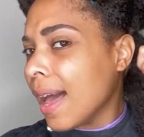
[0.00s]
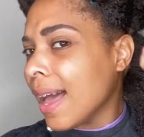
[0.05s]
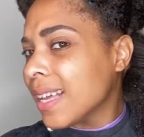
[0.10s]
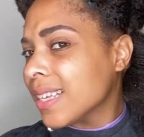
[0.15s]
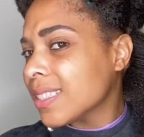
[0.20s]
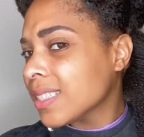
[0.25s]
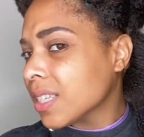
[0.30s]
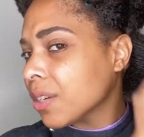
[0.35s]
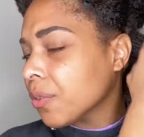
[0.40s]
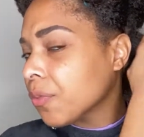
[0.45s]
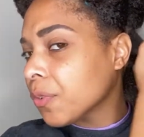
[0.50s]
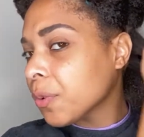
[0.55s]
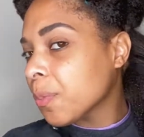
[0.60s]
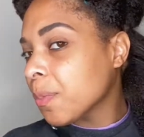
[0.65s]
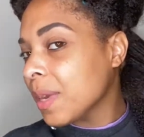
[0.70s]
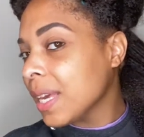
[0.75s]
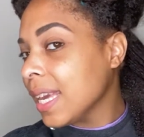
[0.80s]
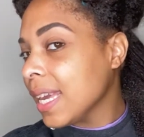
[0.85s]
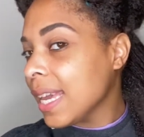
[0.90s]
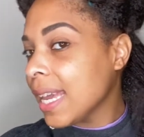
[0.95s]
So for
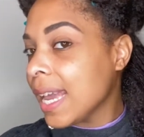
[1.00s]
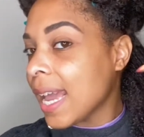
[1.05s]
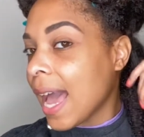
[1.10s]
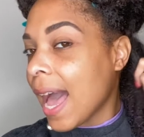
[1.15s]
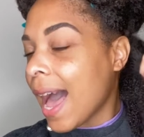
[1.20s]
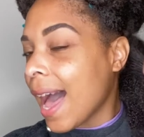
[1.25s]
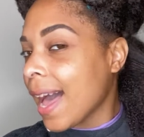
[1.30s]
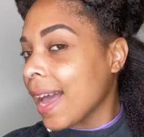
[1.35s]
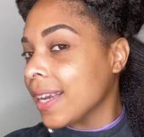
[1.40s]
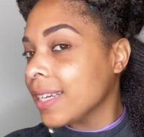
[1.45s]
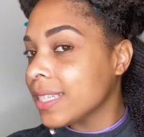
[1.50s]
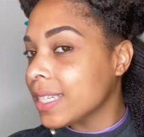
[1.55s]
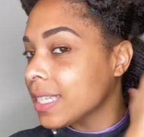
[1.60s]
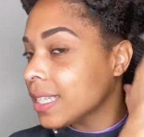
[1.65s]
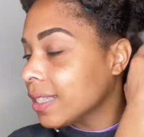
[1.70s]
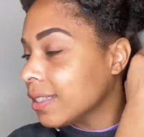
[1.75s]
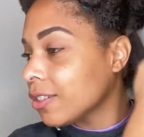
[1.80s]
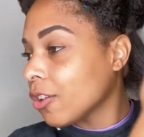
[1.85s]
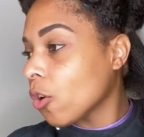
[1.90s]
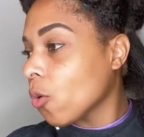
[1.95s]
me, I
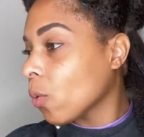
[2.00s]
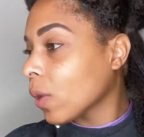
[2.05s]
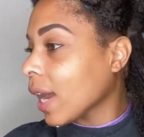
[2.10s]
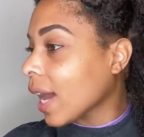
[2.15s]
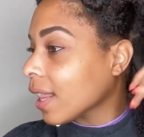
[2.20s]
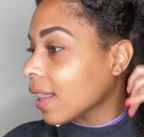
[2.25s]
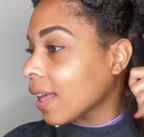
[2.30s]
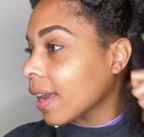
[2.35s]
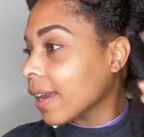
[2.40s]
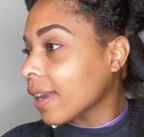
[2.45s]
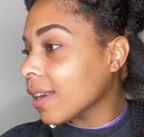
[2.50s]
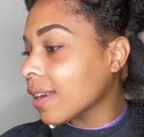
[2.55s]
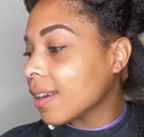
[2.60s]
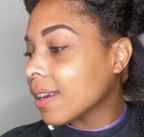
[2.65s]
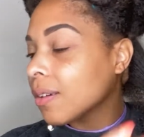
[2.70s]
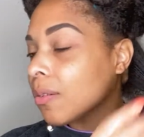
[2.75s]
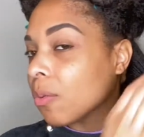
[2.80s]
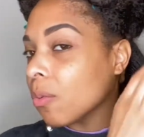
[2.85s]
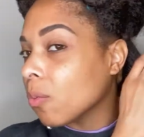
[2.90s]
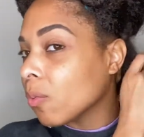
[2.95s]
just know what I like,
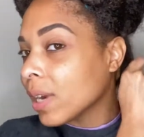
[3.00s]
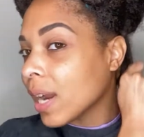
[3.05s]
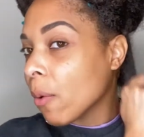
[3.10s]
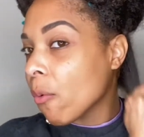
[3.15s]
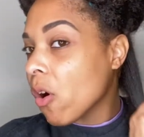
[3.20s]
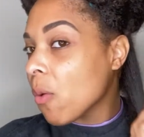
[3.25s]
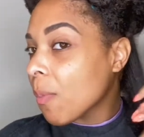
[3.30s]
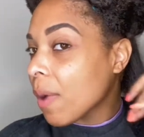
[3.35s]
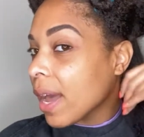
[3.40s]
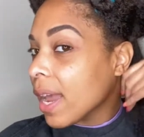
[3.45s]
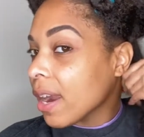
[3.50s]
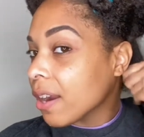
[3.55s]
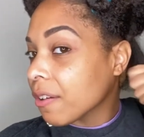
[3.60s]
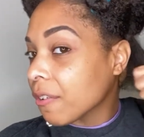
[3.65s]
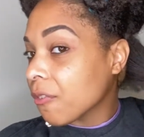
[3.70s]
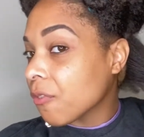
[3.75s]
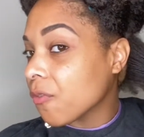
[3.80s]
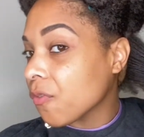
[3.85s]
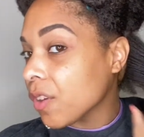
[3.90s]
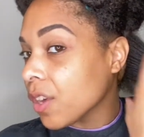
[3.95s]
what I want my hair to
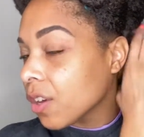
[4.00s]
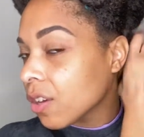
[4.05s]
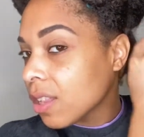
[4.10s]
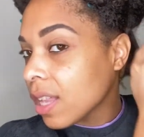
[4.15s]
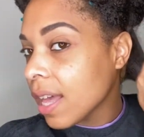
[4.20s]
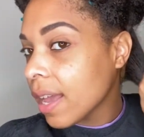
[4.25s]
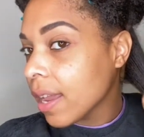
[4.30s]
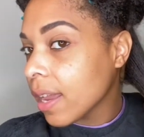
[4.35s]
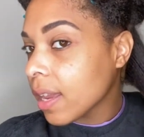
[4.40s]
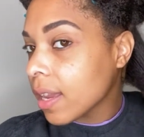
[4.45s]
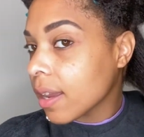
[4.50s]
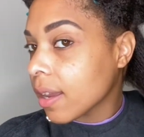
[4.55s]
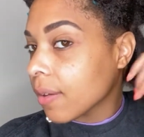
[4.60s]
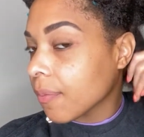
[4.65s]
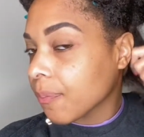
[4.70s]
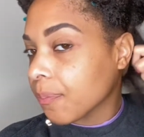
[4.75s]
feel like.